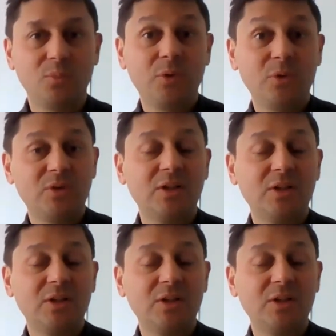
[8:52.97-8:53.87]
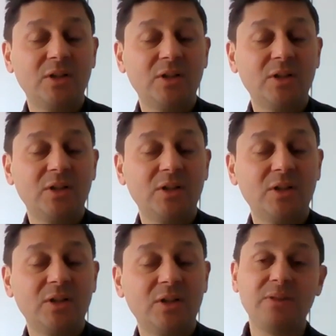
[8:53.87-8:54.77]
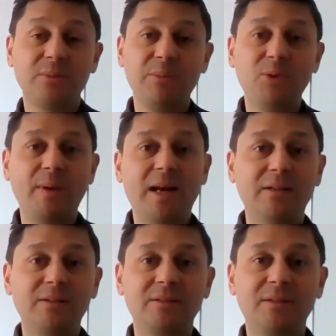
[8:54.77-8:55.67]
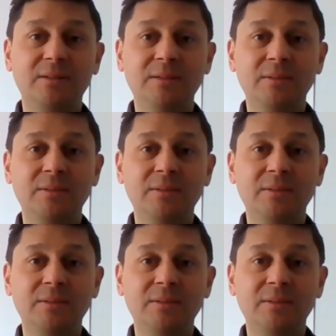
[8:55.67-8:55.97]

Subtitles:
we'll try, because it'll be more balanced,